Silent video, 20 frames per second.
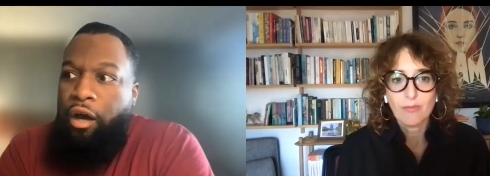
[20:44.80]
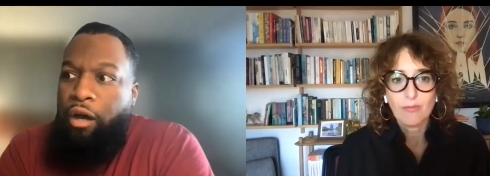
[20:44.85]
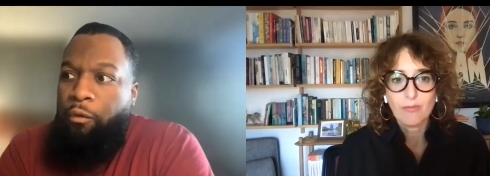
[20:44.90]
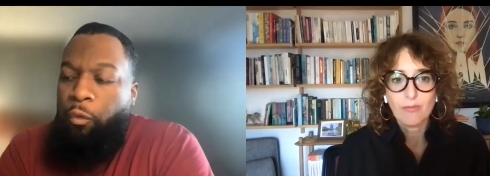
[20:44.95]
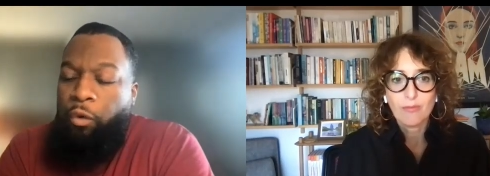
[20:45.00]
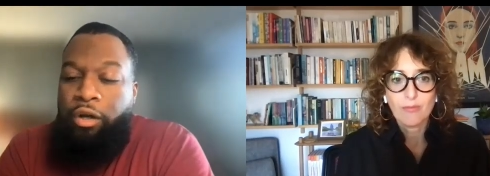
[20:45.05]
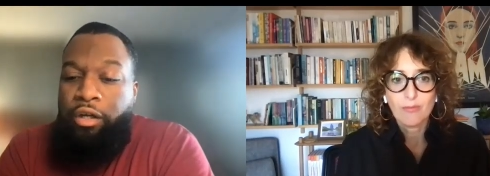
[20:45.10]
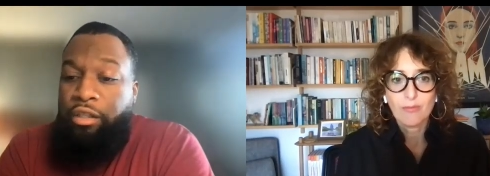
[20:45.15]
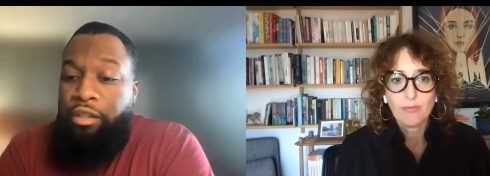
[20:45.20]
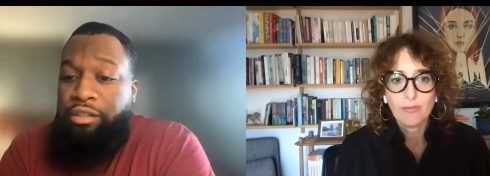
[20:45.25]

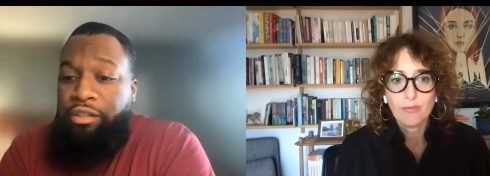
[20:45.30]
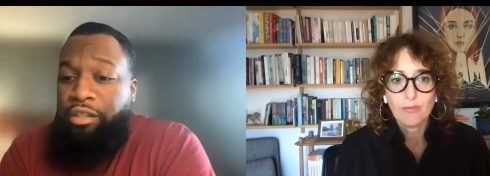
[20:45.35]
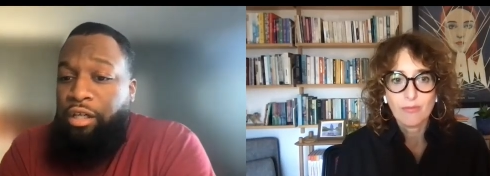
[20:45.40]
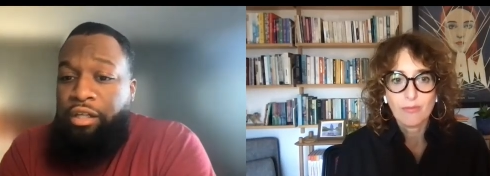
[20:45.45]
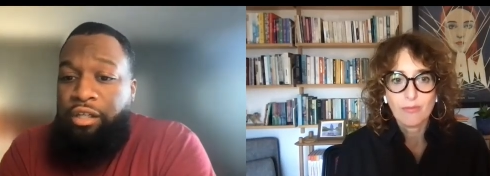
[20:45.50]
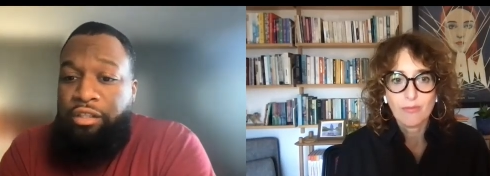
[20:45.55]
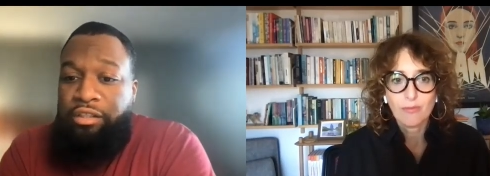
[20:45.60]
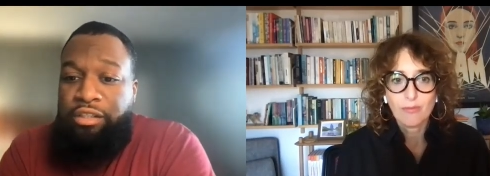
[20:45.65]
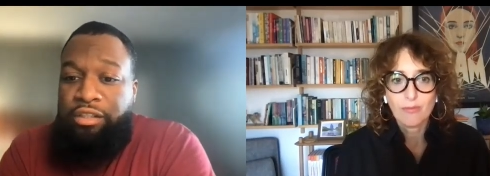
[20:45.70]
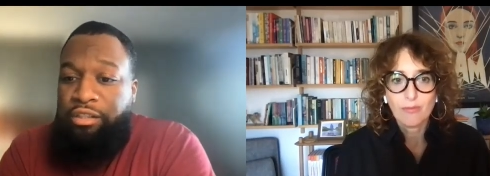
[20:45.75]
Speaker 1: we're just
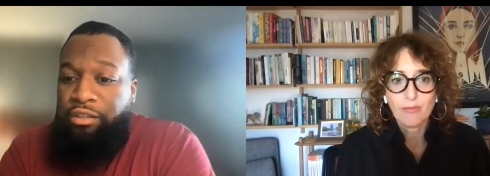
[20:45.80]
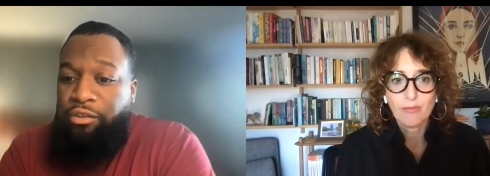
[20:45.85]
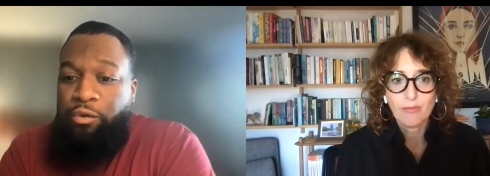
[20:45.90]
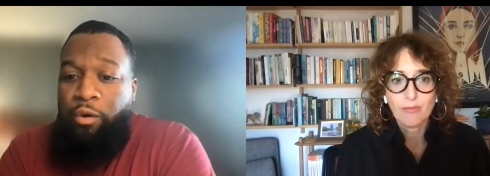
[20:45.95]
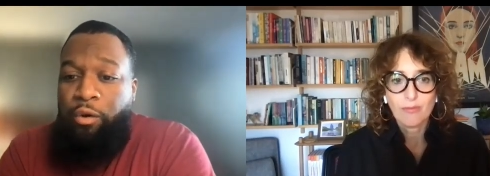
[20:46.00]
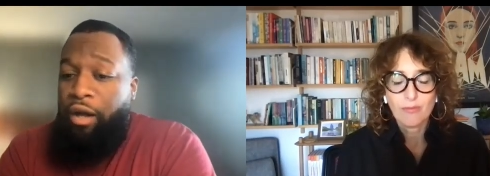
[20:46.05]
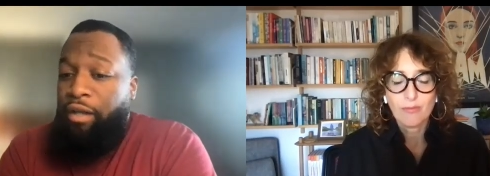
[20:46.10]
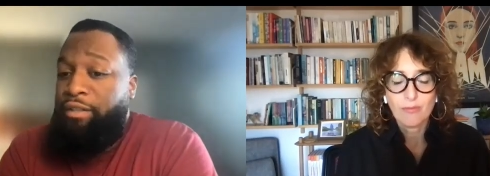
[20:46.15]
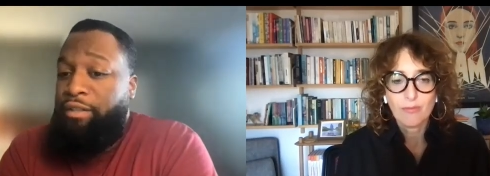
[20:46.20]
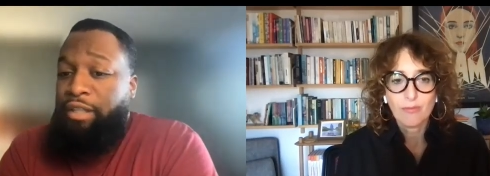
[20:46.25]
gonna just
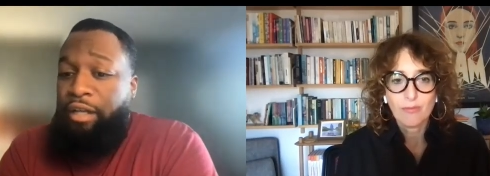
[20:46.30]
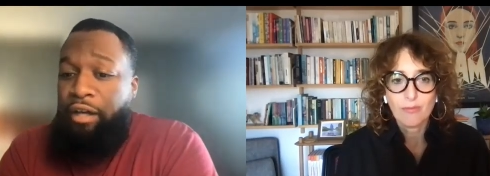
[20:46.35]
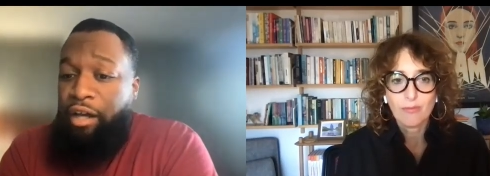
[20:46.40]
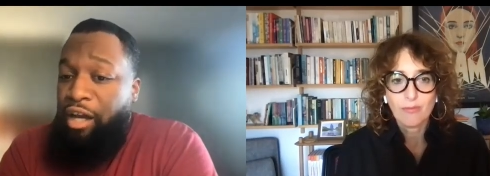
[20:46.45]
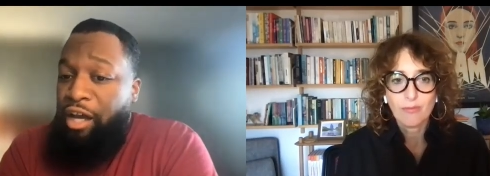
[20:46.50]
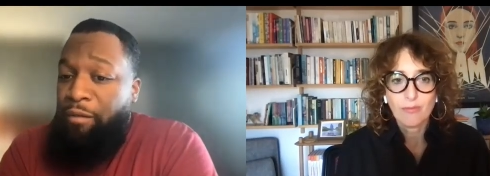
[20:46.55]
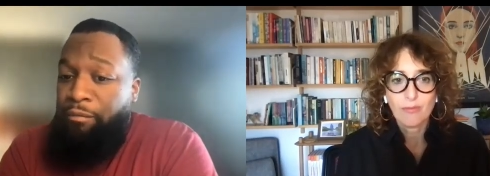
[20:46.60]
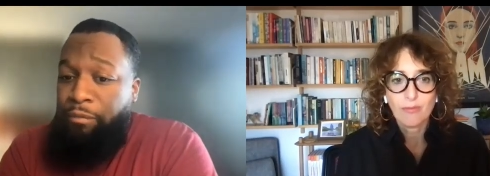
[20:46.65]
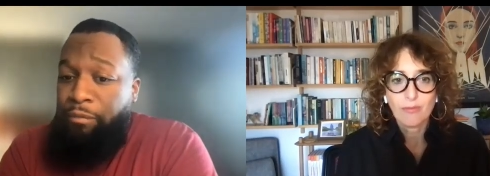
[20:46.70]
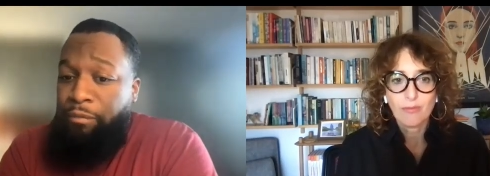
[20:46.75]
do our
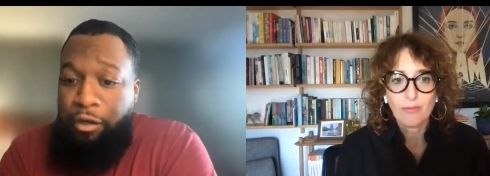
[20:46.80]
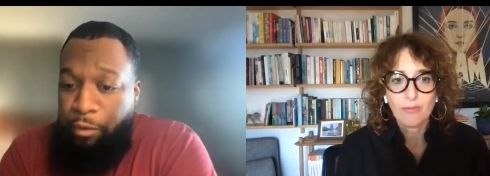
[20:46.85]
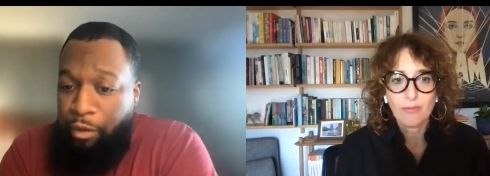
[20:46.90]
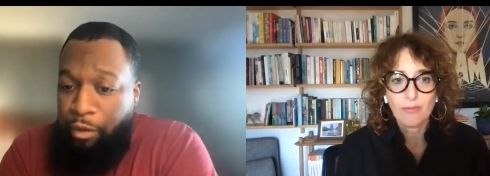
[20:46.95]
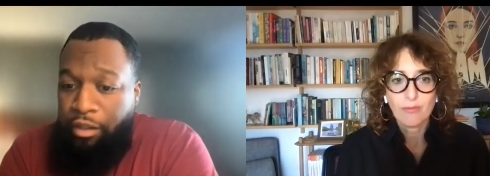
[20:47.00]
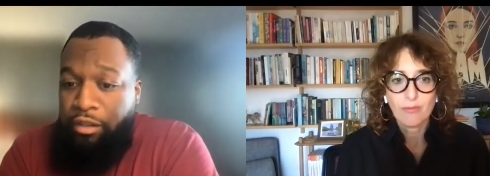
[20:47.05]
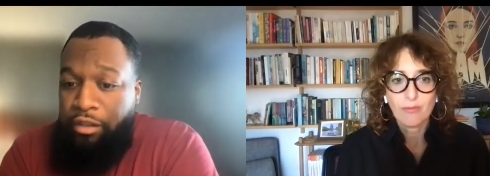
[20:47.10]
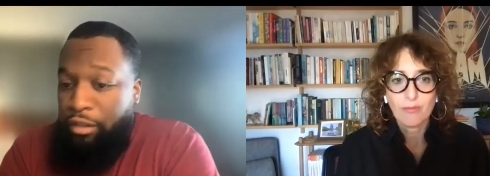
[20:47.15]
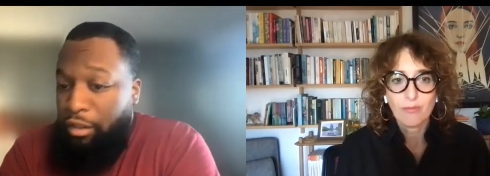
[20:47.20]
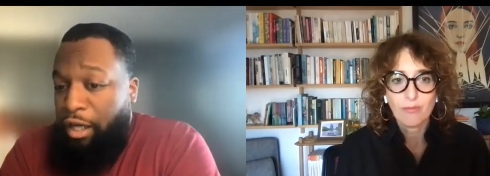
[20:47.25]
time. No,
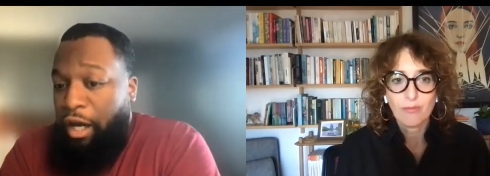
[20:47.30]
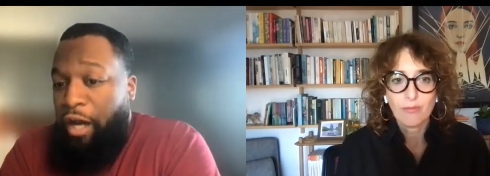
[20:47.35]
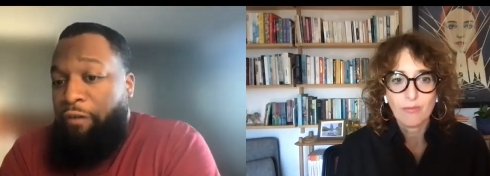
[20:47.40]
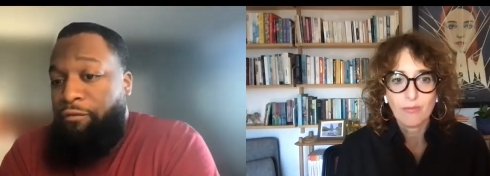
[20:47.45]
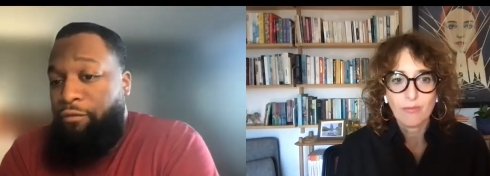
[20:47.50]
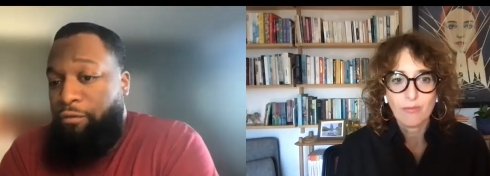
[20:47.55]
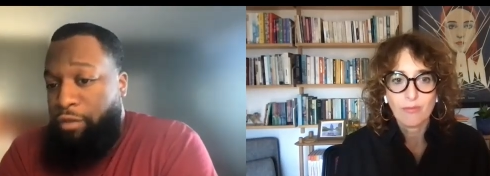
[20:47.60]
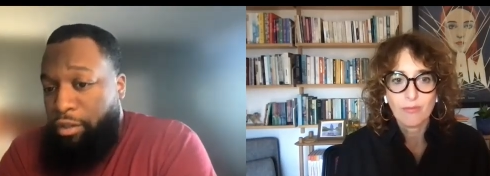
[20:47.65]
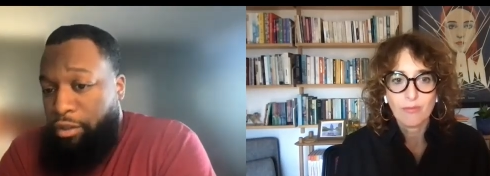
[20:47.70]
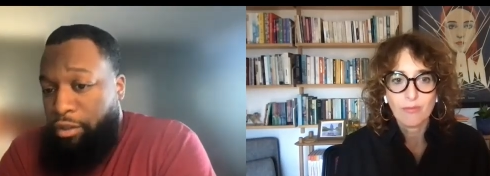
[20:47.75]
we're gonna look
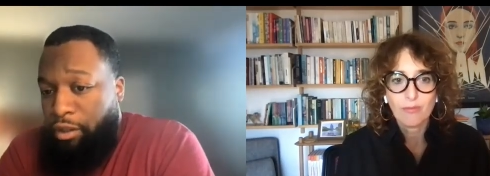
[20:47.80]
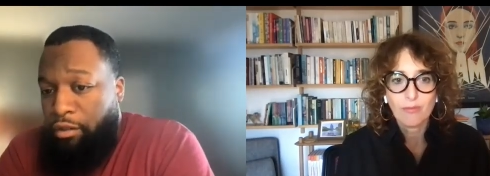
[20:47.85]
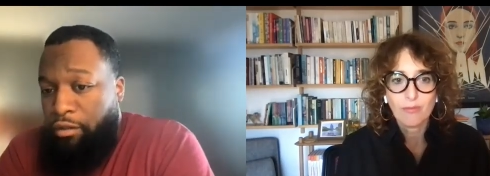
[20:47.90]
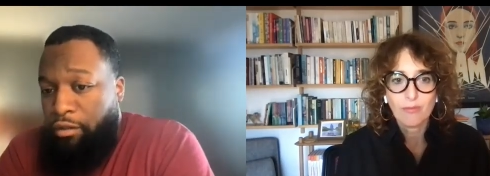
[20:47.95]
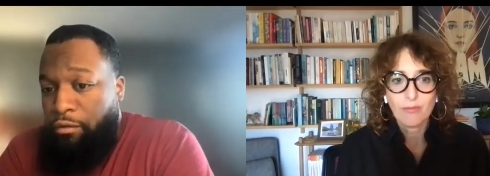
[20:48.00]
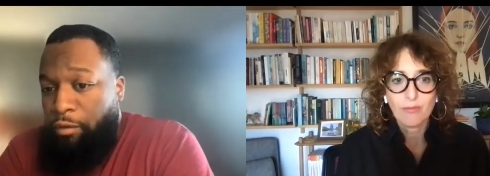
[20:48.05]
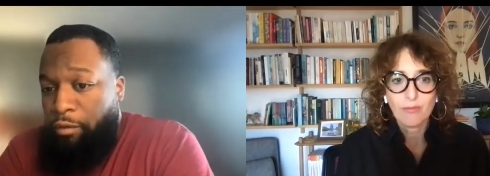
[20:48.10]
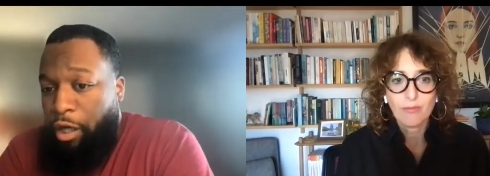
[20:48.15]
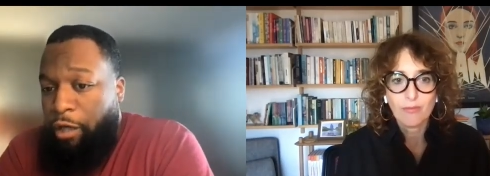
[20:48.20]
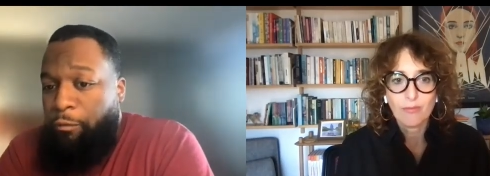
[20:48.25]
out for each
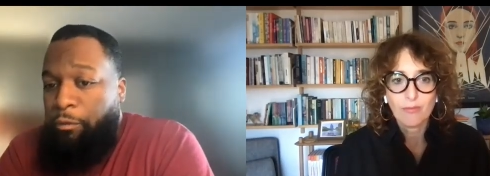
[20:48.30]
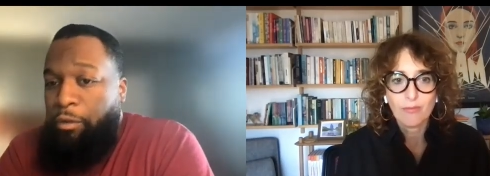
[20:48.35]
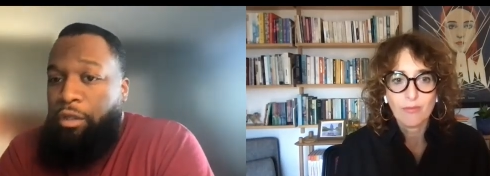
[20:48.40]
other, right?